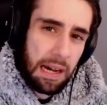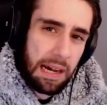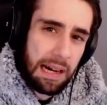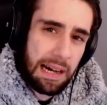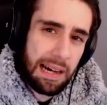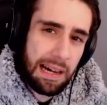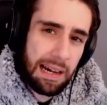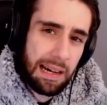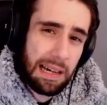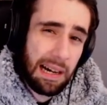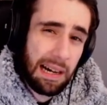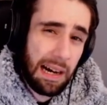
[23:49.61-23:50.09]

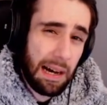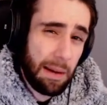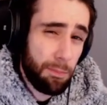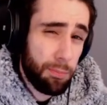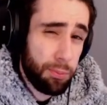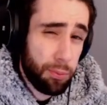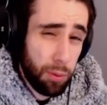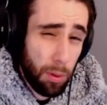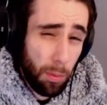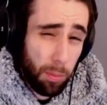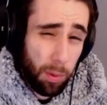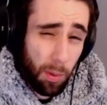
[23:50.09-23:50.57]
I'm
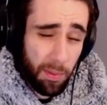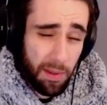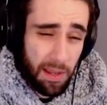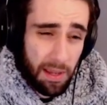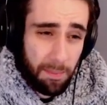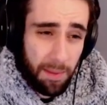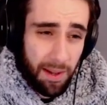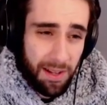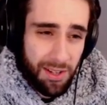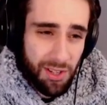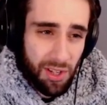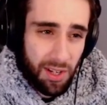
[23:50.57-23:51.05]
probably
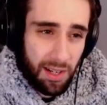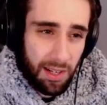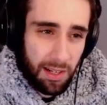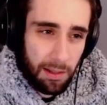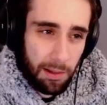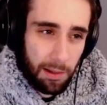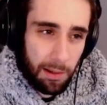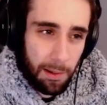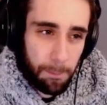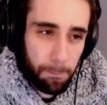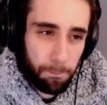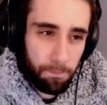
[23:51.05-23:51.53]
imagining
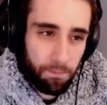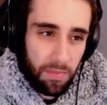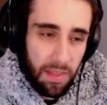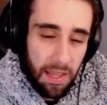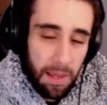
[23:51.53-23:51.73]
that